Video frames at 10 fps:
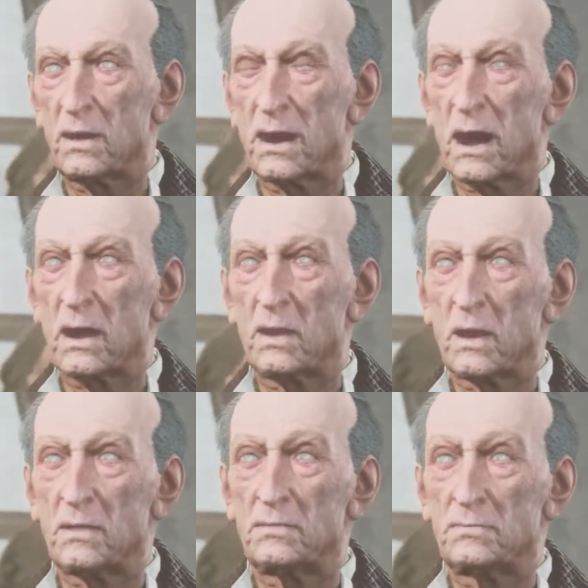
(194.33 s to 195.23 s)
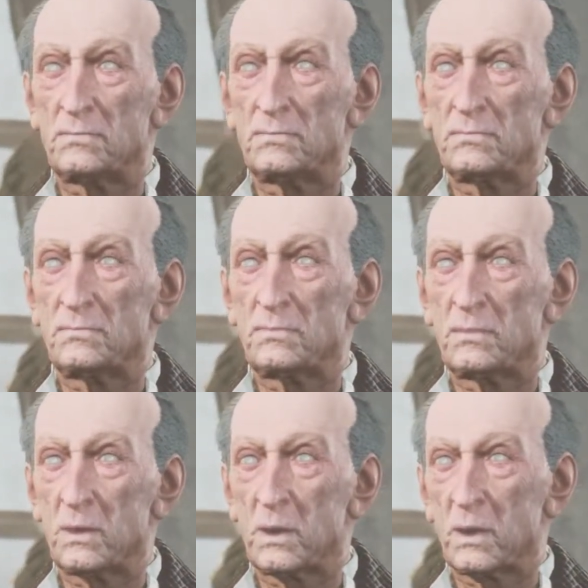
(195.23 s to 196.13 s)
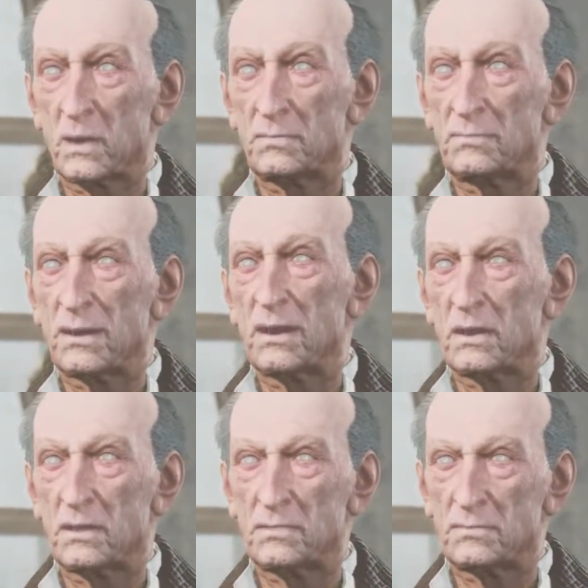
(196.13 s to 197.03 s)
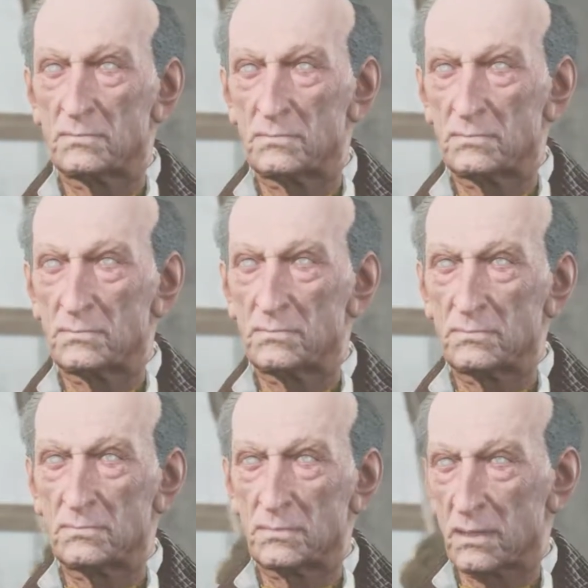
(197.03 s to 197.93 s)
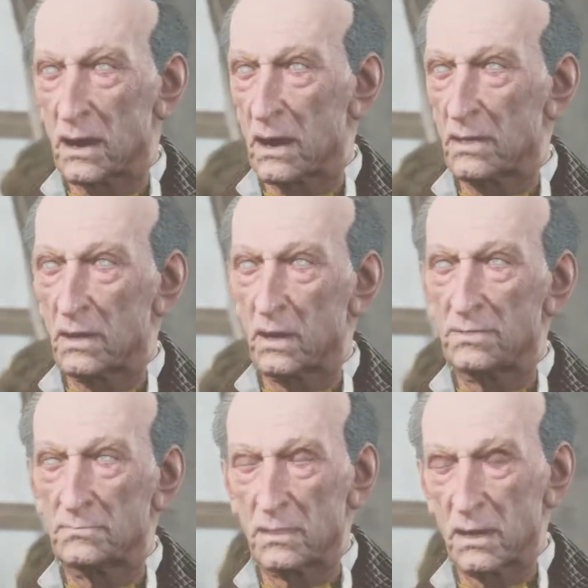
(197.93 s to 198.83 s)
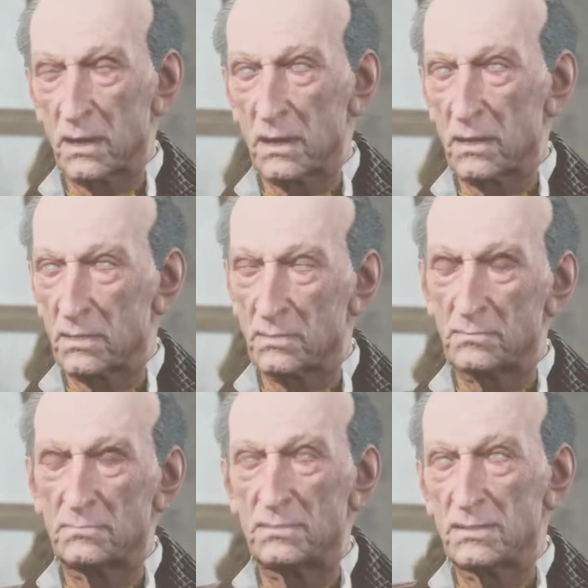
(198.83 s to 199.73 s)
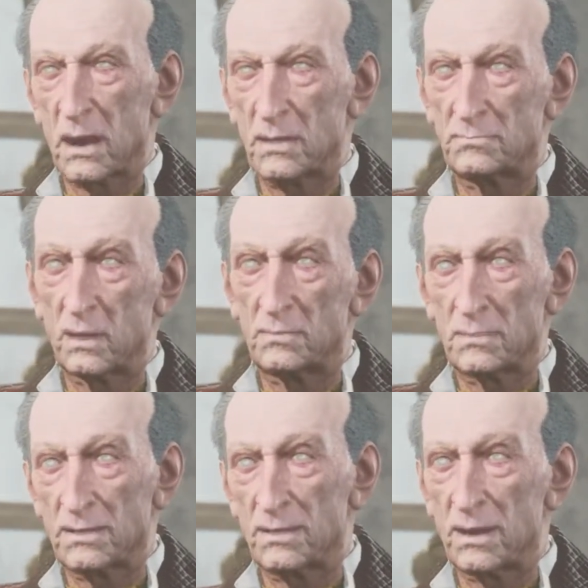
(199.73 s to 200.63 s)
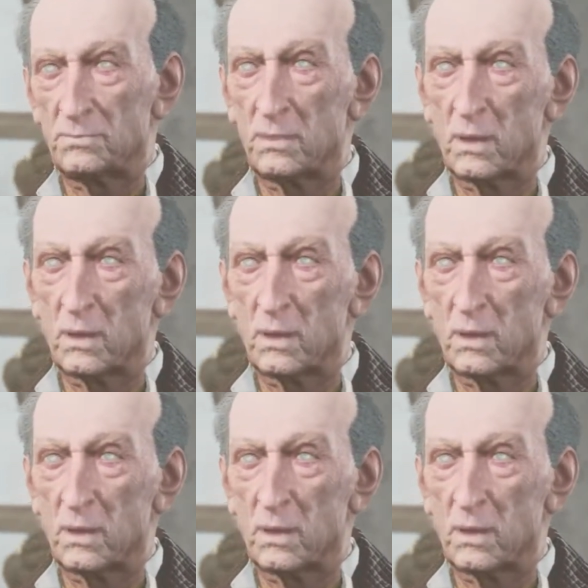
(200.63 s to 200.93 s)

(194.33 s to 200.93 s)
to get out and hole up here. Gathered a small company and pulled myself